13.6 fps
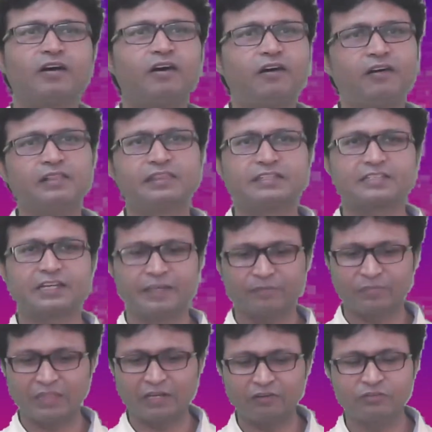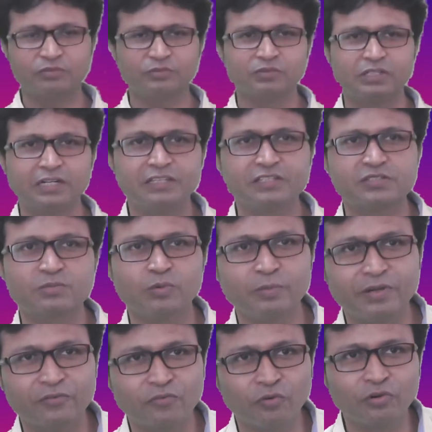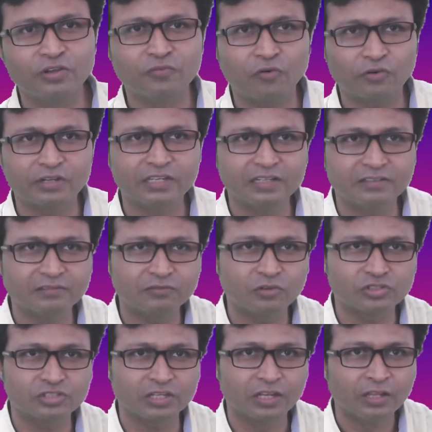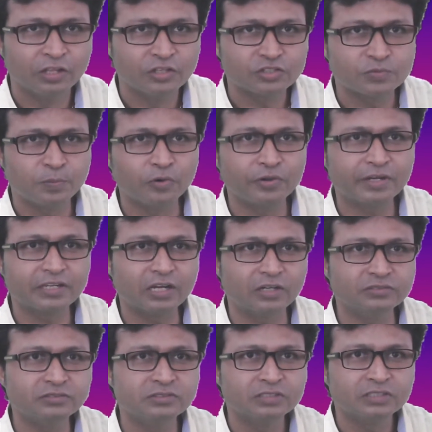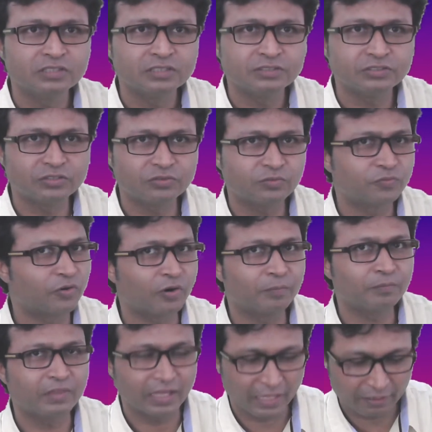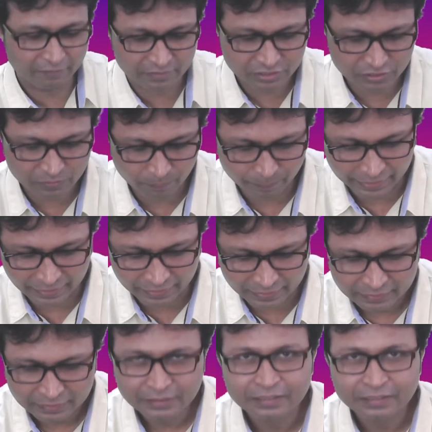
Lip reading: all the time. Now at this moment, only 40 now watching, it's pouring down, from the heavens brink.